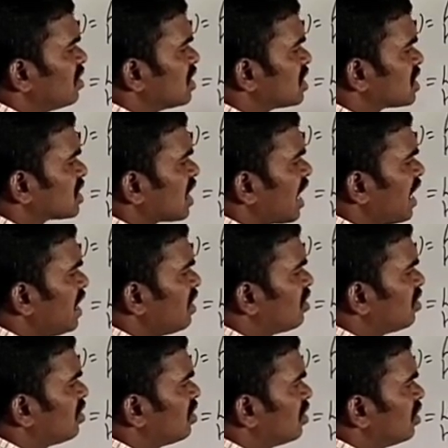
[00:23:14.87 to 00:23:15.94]
sin
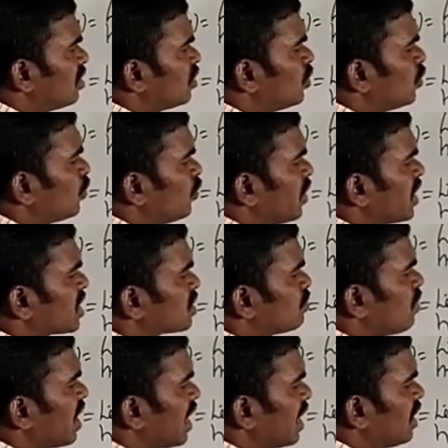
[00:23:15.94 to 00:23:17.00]
2x
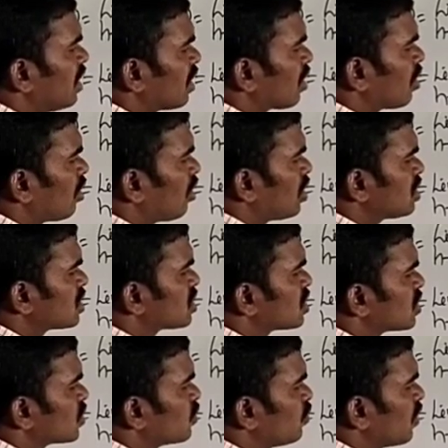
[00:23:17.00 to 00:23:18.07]
by cos
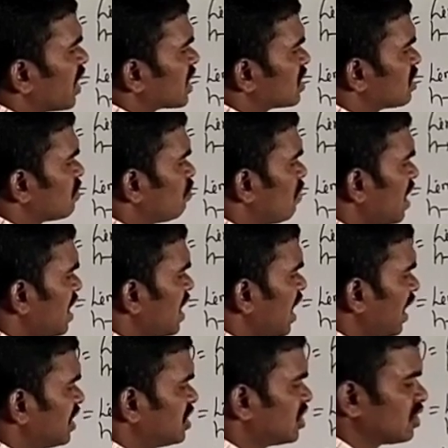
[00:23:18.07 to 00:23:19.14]
2x by
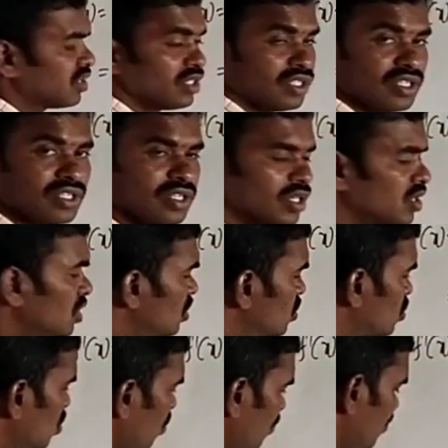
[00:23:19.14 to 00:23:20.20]
h.
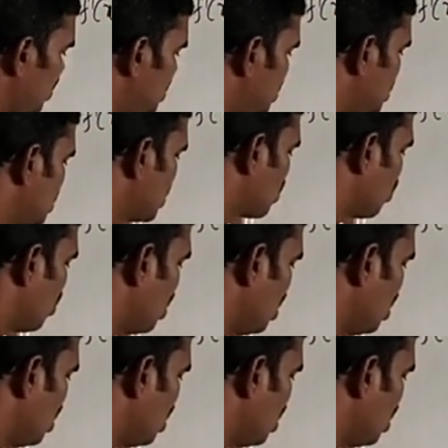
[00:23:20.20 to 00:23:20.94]
So which is equal